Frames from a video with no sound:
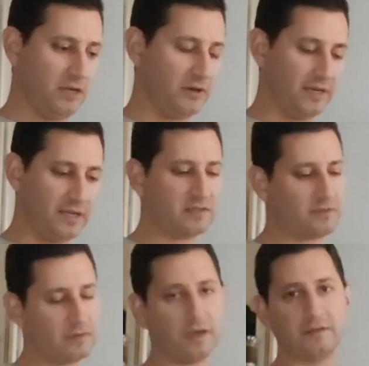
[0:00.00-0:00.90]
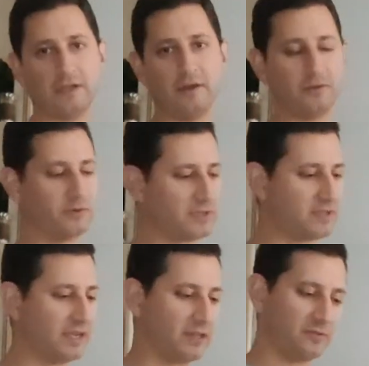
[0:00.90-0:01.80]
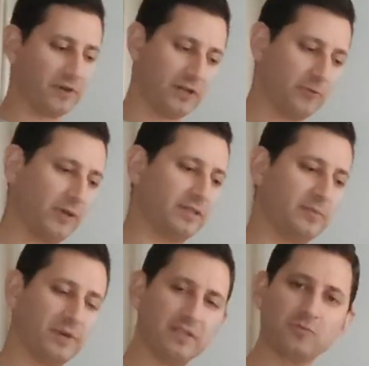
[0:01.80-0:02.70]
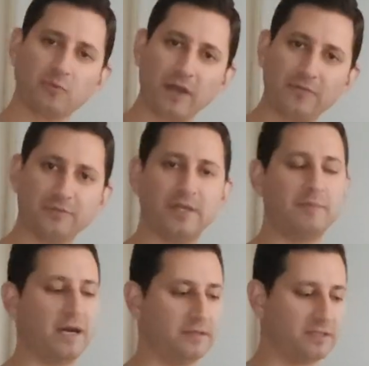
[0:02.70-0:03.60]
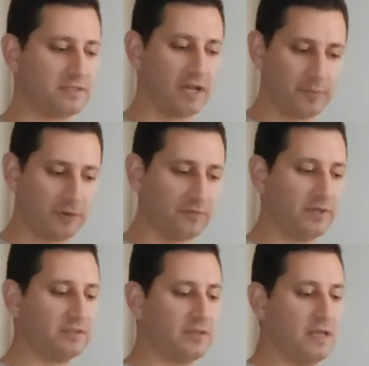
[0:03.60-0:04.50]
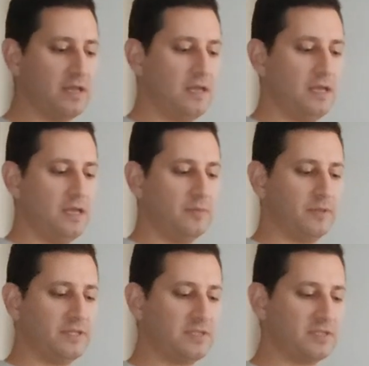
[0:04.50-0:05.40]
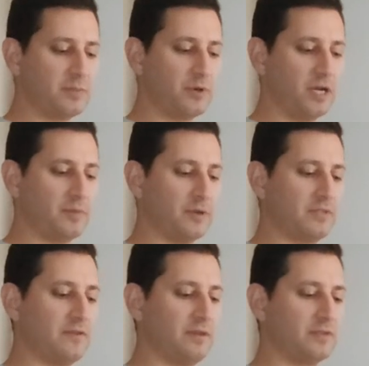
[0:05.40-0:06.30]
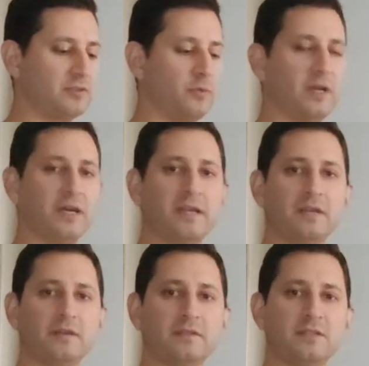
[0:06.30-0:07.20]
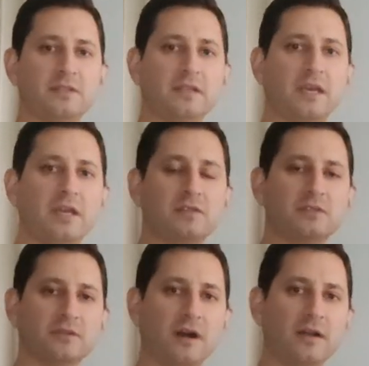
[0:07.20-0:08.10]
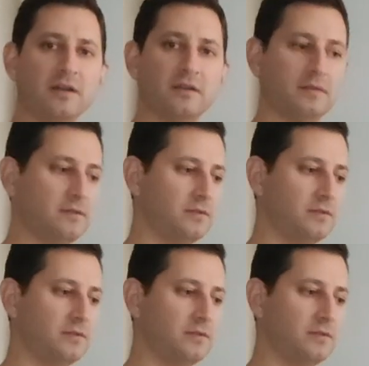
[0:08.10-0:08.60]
here it is. Now I threw this together very quickly, but it's roughly balanced, not perfect. But this is the problem I was having. So when I disengage the lock,